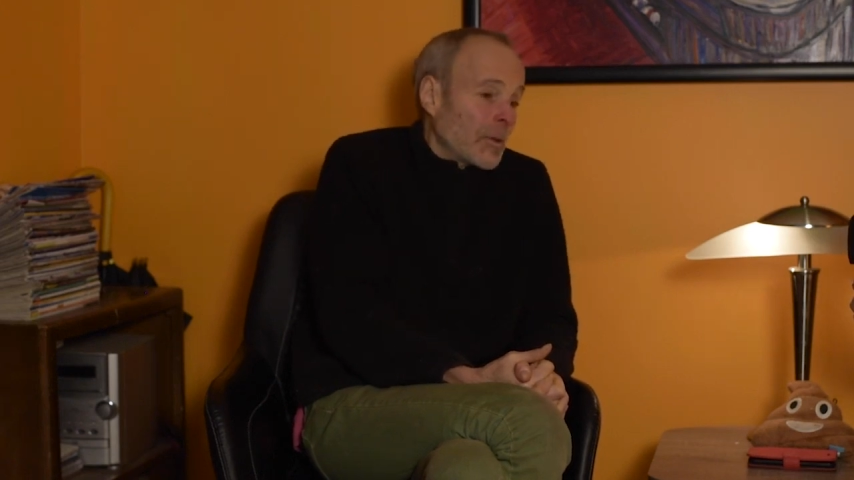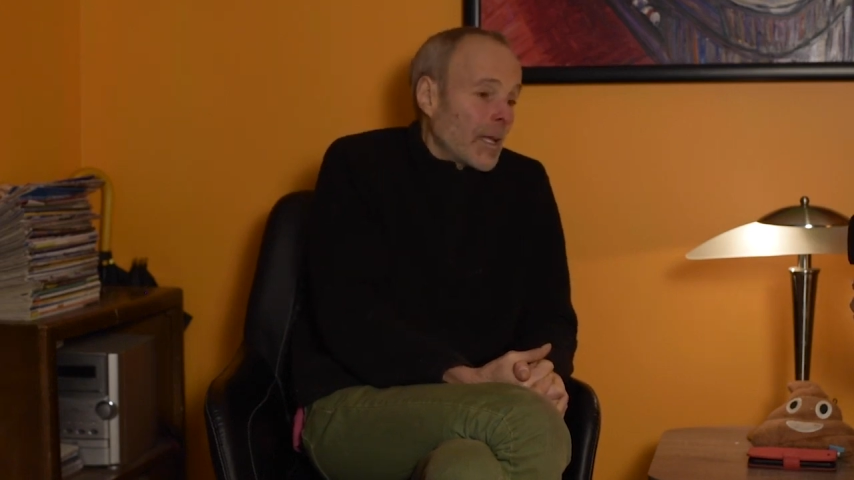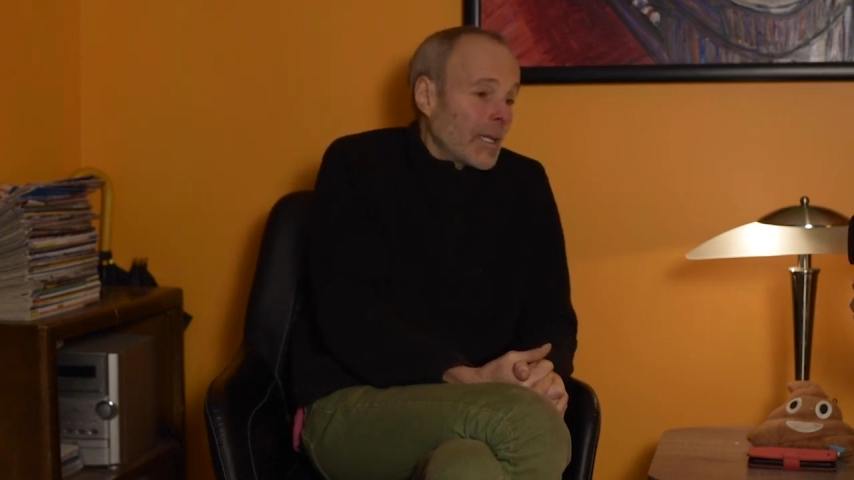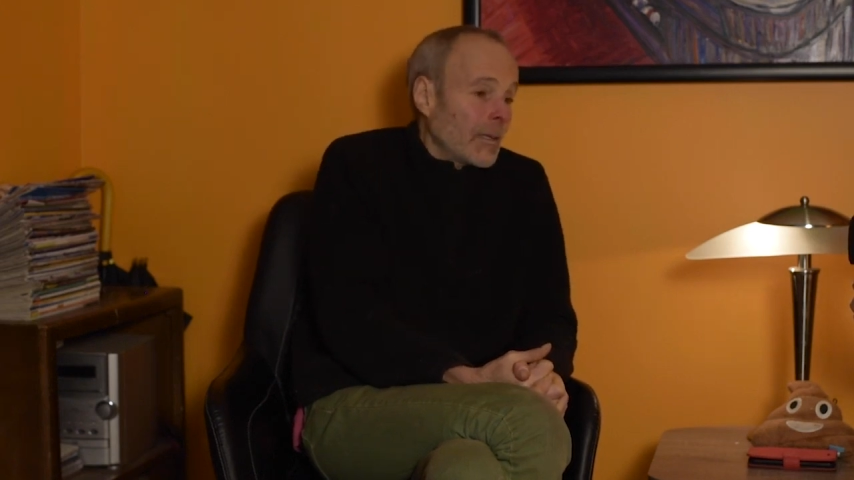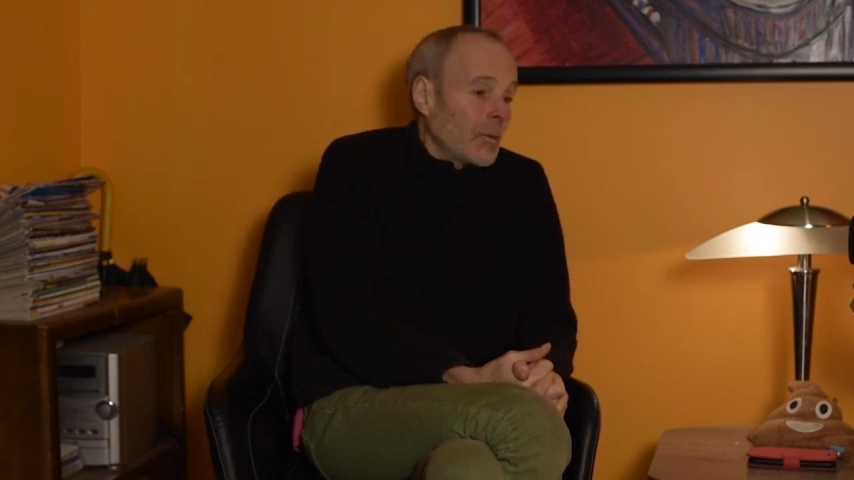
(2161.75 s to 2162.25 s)

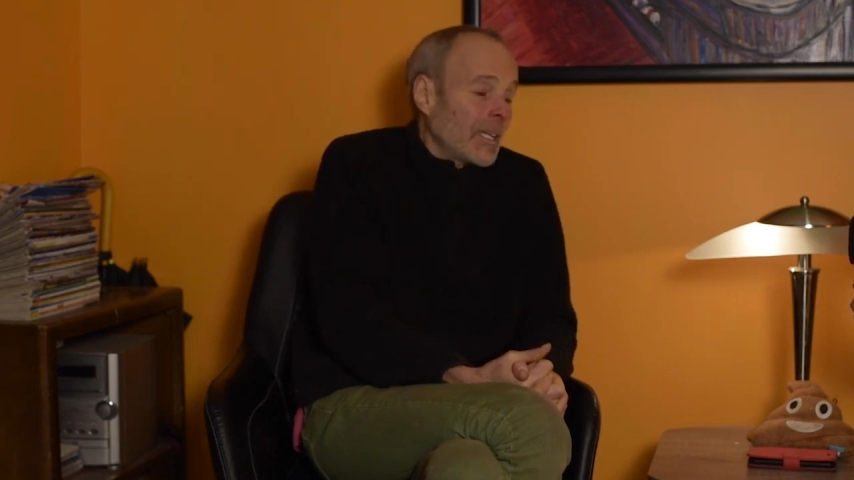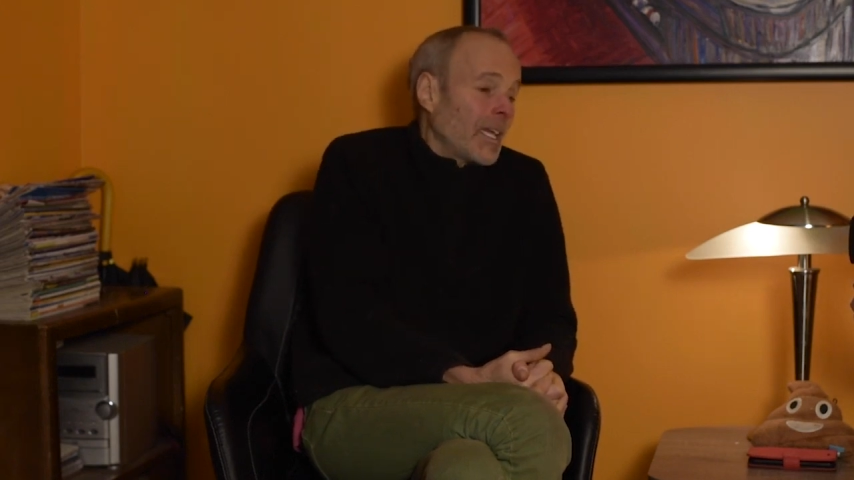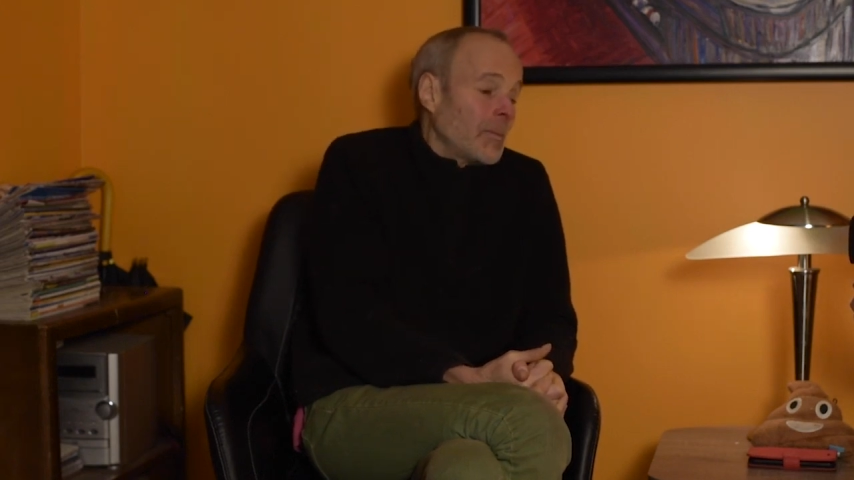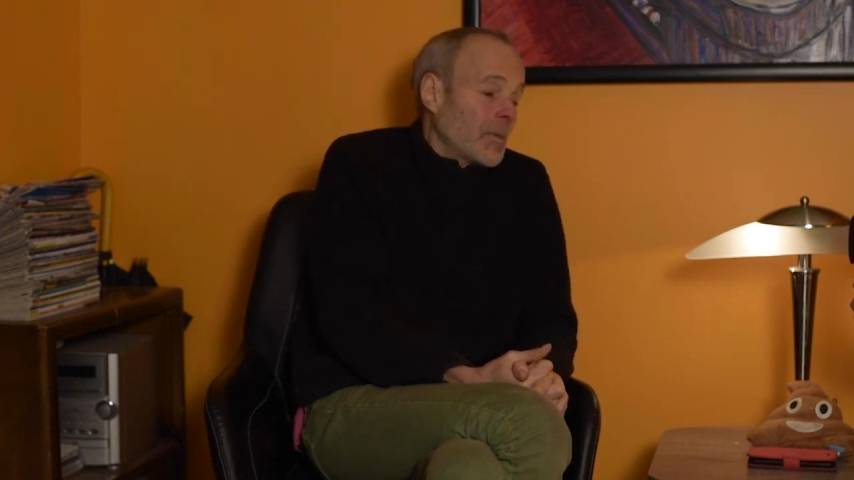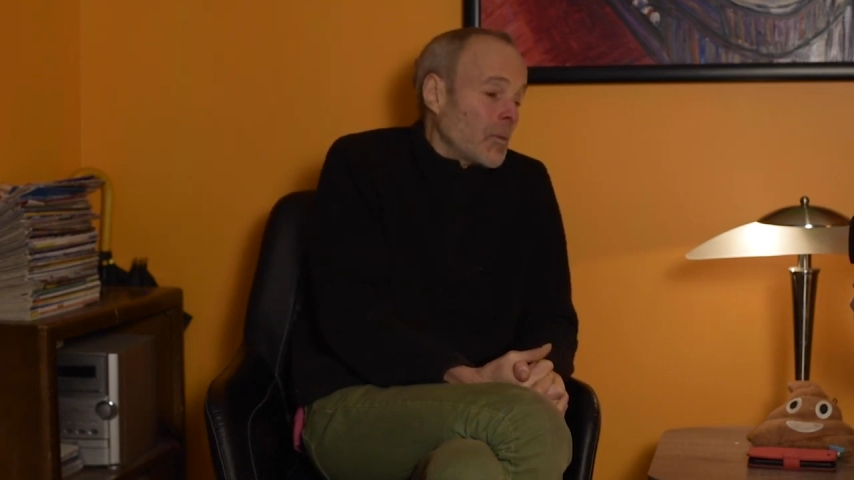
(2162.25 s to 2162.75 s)
and we
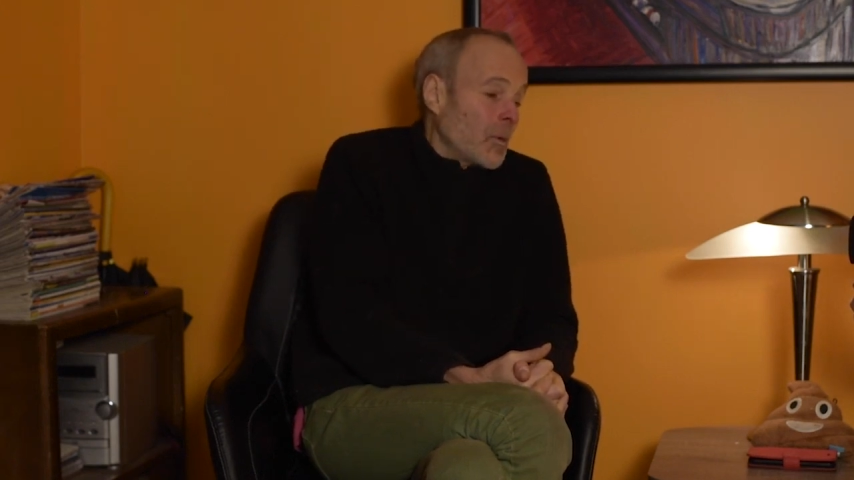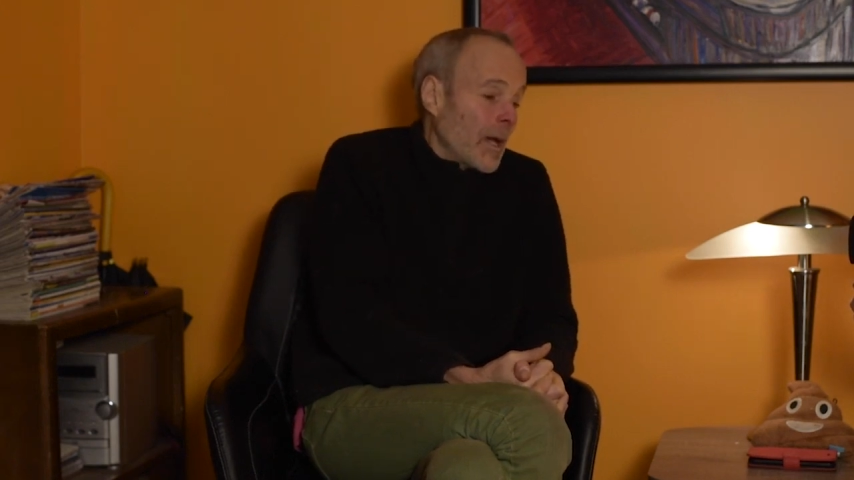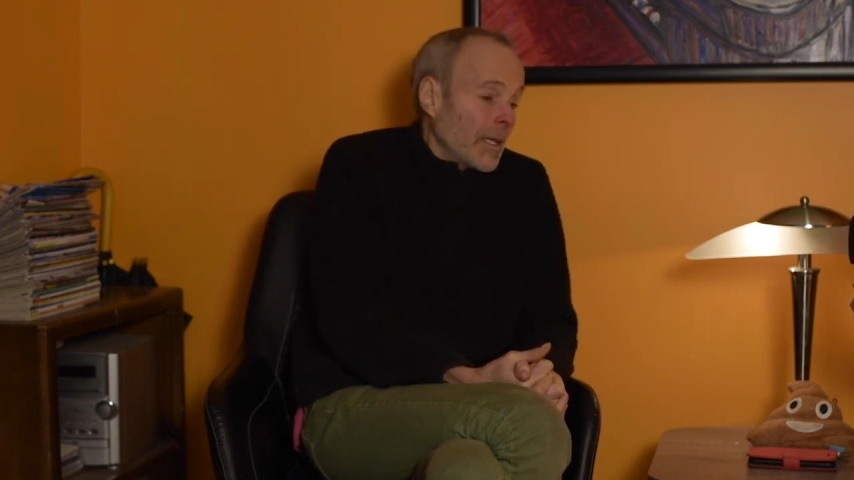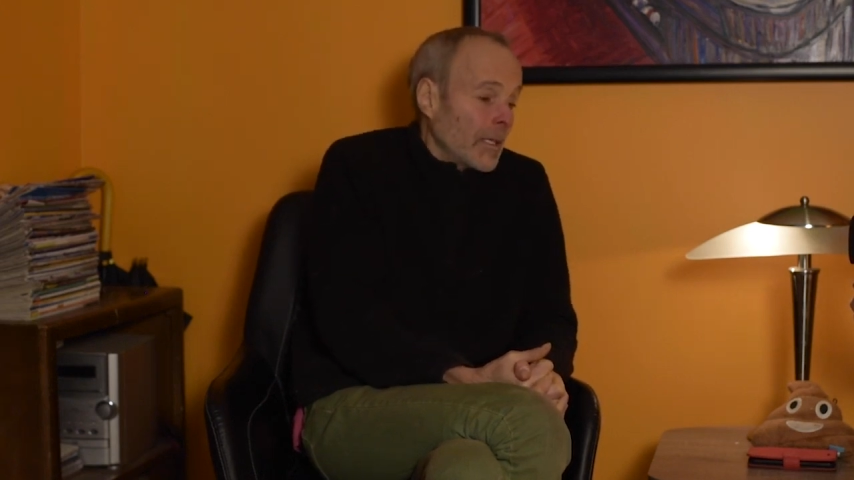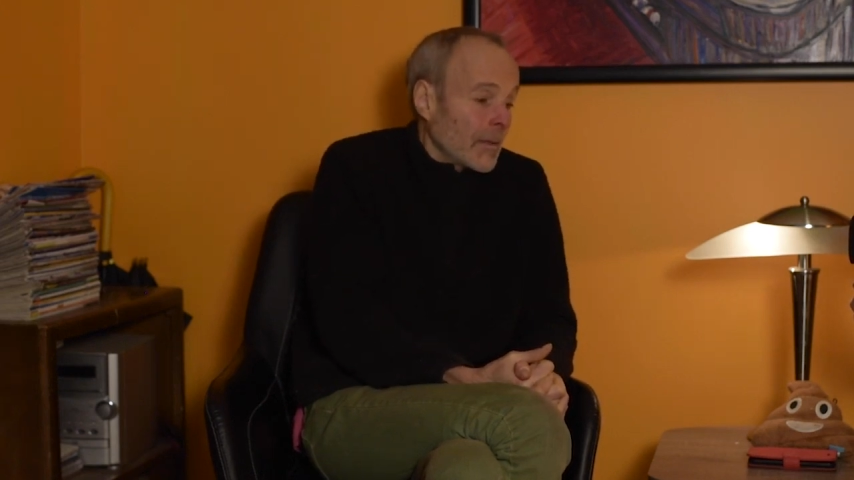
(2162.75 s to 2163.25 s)
keep them away.
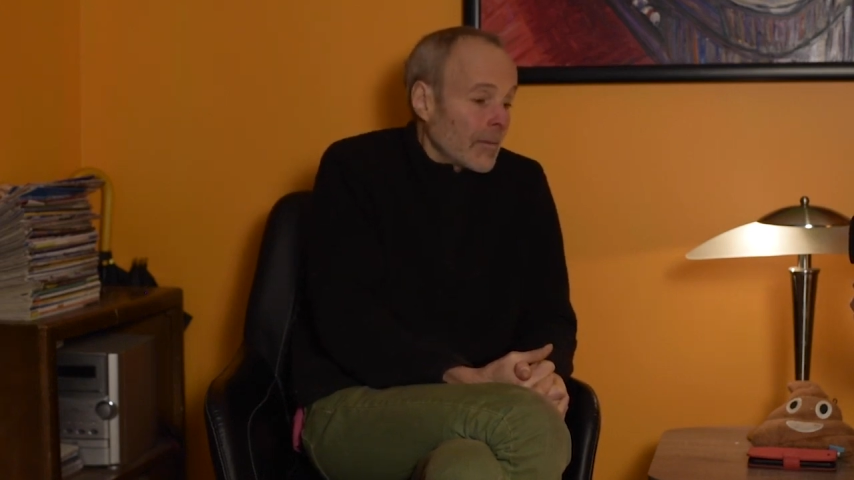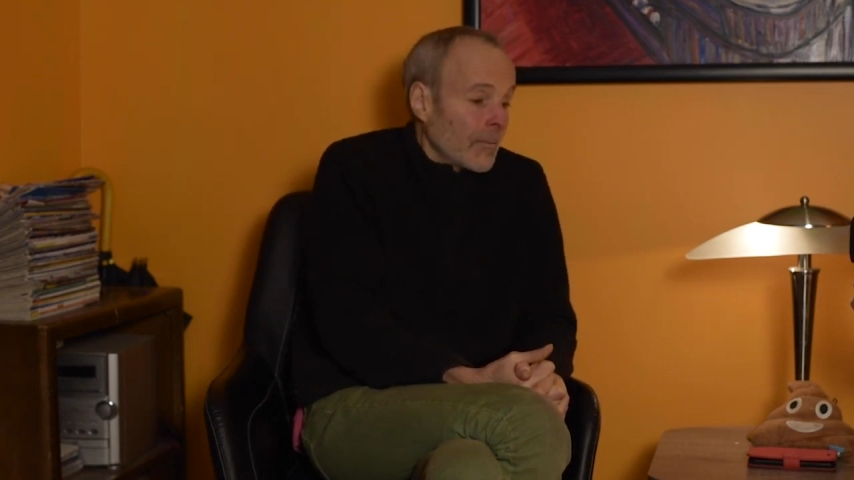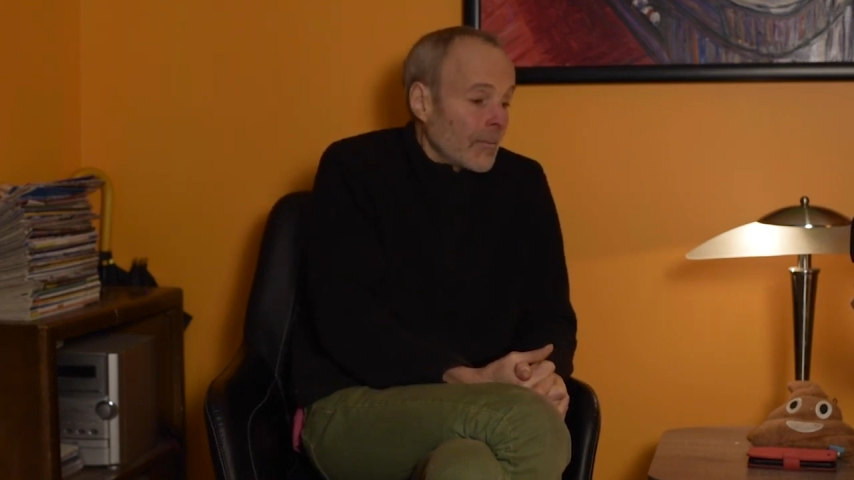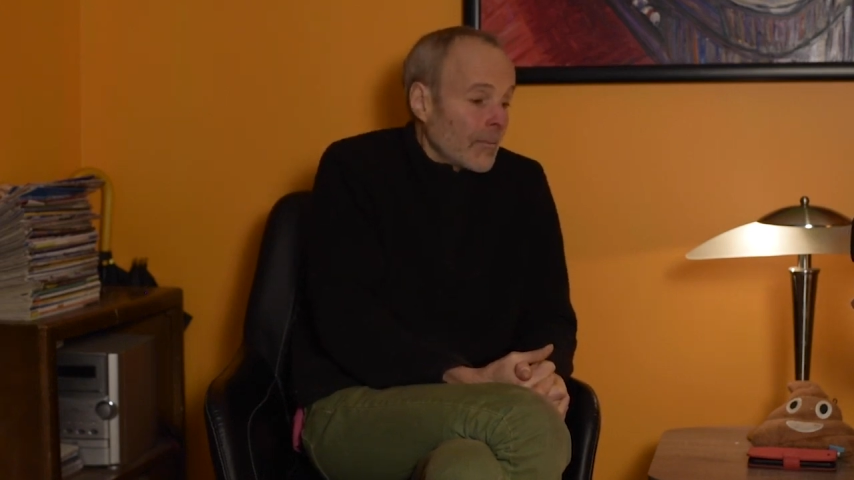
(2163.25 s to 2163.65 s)
Yes.